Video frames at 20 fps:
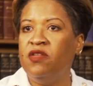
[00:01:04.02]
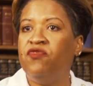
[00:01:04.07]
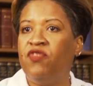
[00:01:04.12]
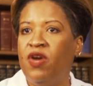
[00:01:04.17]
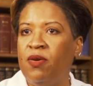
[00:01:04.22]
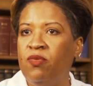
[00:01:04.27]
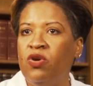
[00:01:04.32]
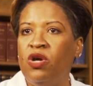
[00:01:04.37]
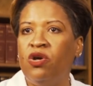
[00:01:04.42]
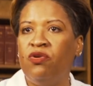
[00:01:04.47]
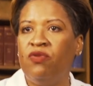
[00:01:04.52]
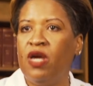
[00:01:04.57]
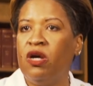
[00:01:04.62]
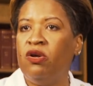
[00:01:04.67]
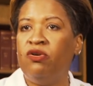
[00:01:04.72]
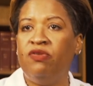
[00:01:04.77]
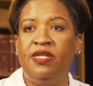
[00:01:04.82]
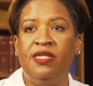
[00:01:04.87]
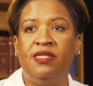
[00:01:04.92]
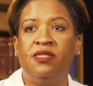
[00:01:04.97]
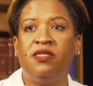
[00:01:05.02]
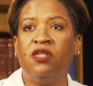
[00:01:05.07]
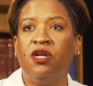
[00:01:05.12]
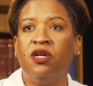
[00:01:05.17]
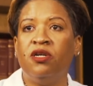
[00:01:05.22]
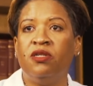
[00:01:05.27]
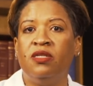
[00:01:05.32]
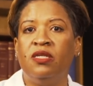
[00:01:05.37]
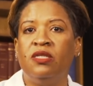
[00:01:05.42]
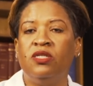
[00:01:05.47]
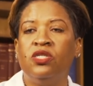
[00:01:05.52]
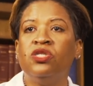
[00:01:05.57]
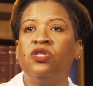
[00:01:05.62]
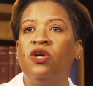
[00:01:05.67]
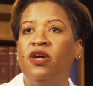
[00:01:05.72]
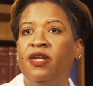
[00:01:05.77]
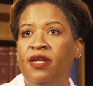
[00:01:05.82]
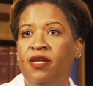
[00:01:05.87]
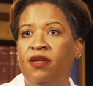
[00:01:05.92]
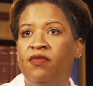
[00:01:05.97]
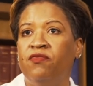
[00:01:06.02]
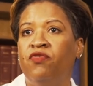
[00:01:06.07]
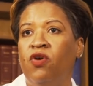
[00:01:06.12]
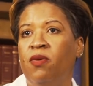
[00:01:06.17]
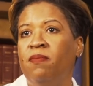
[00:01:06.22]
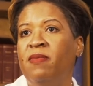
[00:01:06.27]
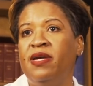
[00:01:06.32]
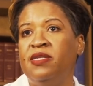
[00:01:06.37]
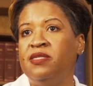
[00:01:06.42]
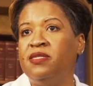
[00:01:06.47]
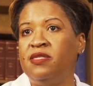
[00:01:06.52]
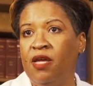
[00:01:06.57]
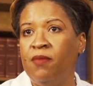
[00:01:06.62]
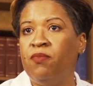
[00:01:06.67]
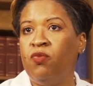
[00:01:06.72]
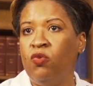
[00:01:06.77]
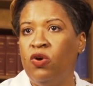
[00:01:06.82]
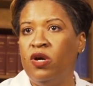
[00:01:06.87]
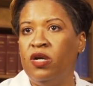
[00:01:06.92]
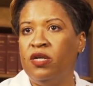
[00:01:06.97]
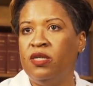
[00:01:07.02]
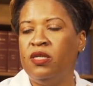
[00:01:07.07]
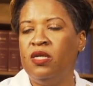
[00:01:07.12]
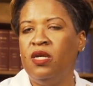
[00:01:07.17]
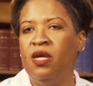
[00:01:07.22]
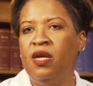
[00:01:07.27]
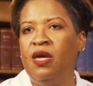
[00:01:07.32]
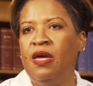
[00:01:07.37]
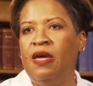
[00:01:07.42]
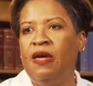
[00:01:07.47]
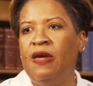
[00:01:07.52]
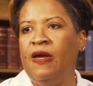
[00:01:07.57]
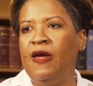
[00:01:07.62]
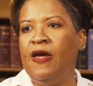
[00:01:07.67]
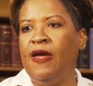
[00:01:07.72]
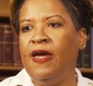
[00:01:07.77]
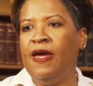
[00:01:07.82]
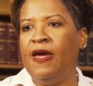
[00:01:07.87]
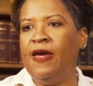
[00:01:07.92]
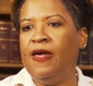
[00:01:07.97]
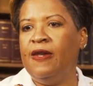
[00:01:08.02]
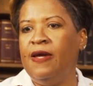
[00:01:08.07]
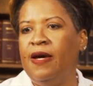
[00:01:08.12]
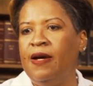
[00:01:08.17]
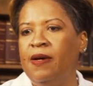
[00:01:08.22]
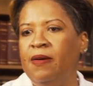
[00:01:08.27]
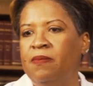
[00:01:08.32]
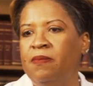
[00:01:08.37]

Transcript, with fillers: in February, I already started studying for my step one. And